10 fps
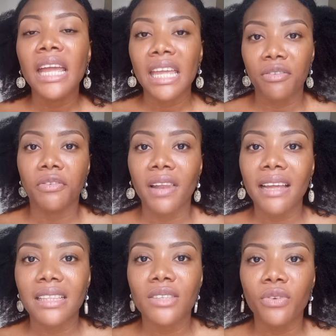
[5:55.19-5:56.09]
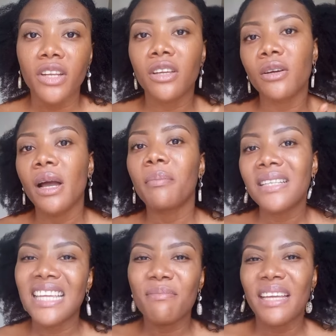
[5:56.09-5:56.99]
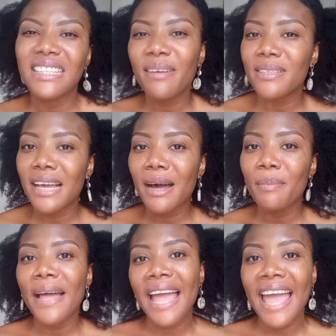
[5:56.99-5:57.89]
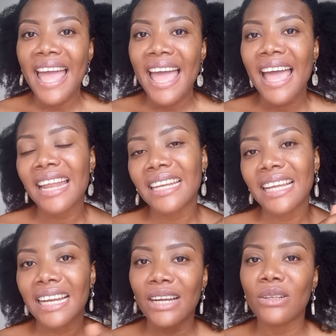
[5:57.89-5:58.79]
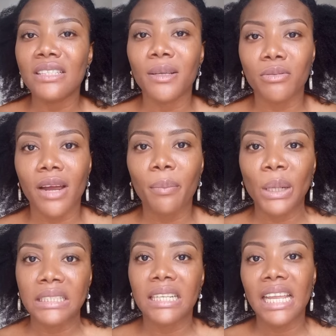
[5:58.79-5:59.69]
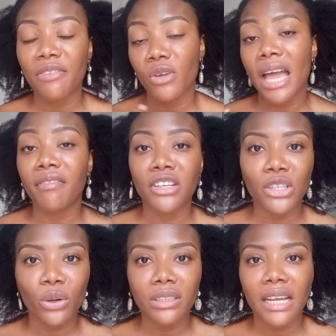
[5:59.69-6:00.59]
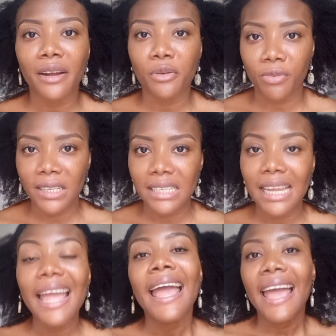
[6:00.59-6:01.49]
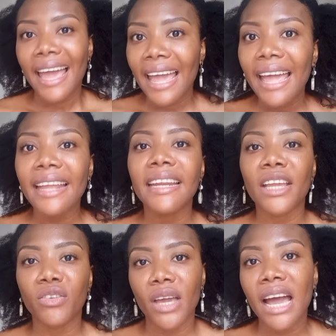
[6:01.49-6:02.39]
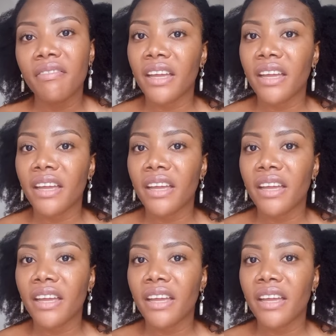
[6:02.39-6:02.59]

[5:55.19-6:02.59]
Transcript: If you've liked this video, please give me a thumbs up and click on the subscribe button if you haven't done that already. And if you have